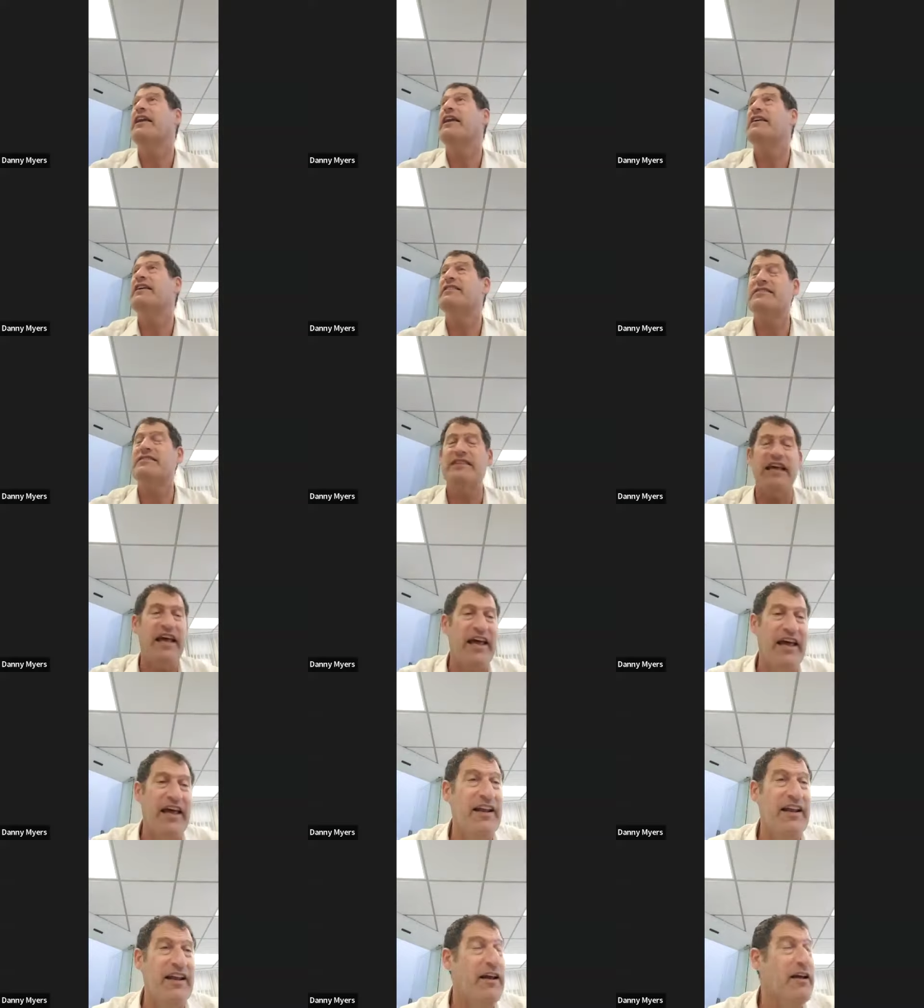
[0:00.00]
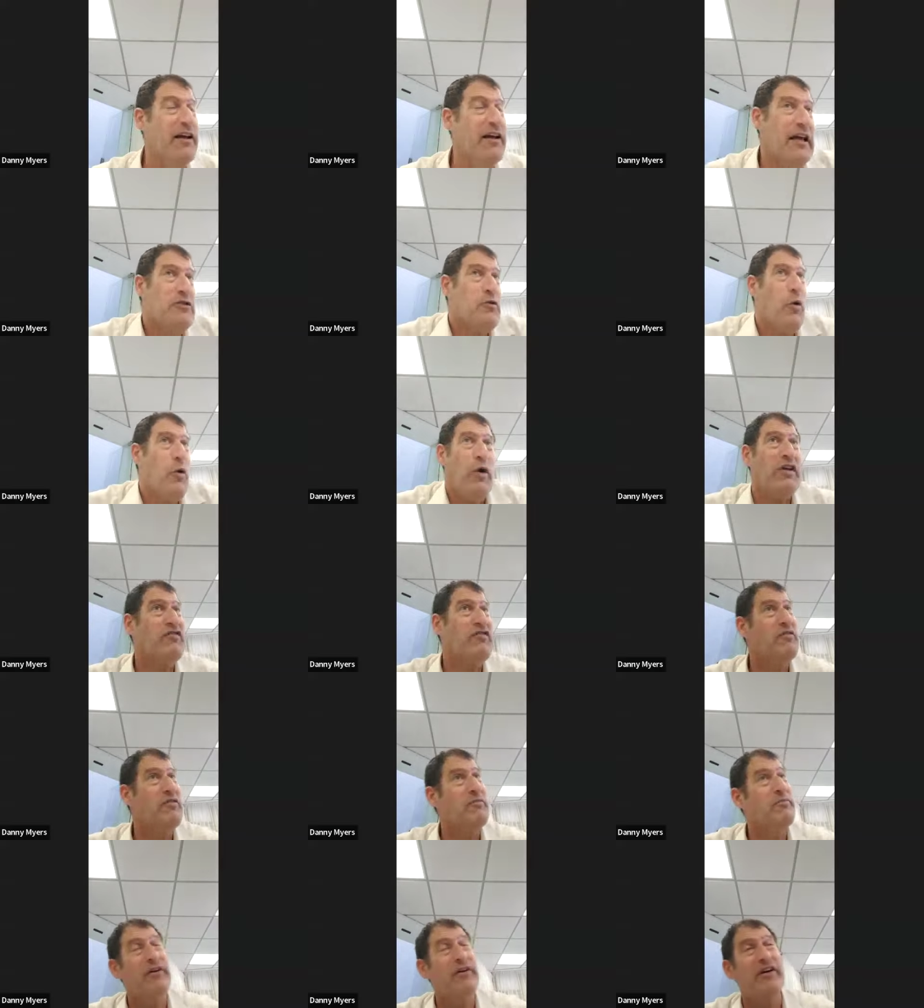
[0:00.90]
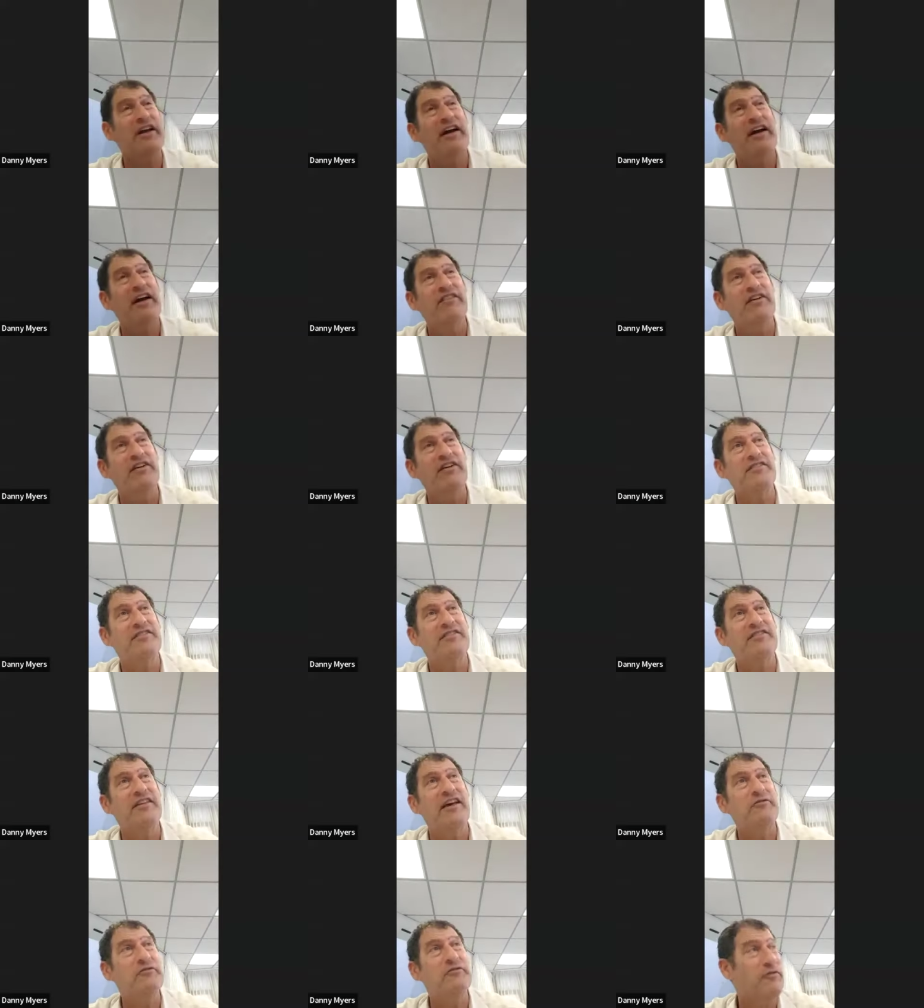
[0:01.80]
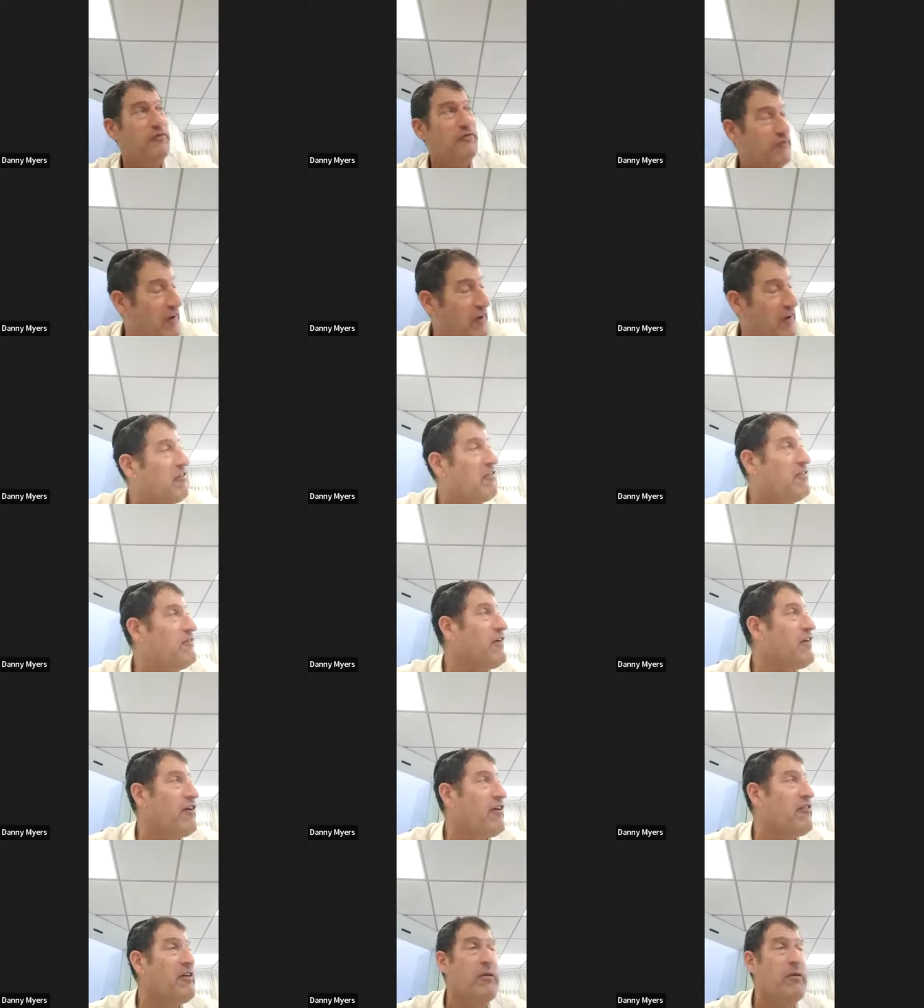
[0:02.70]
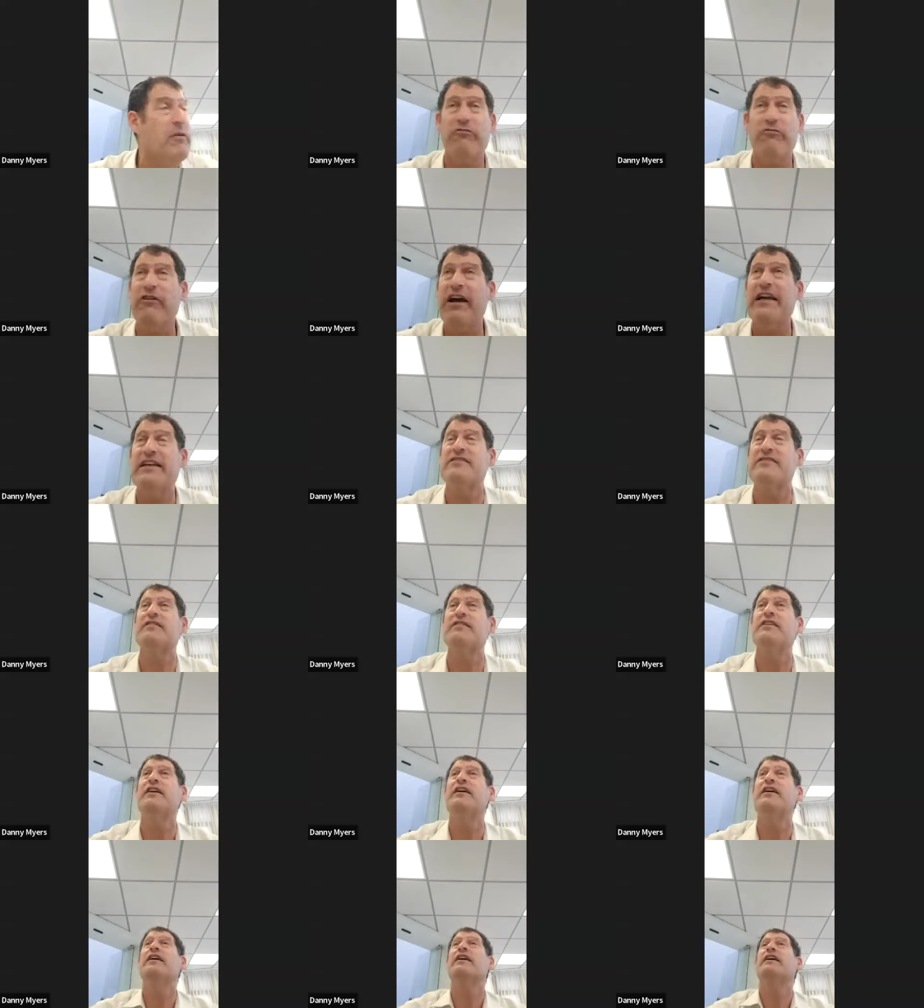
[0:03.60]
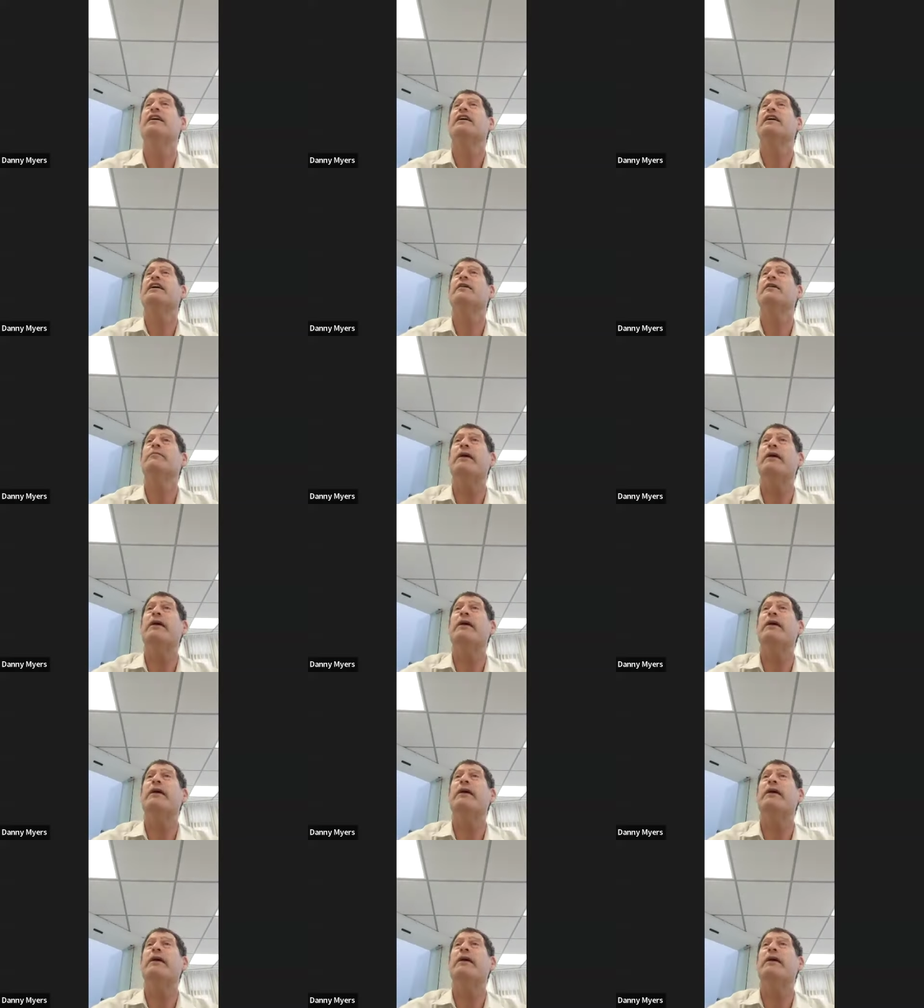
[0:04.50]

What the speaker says: he said, he's quoting from Pirkei Avos. I was very, very impressed. He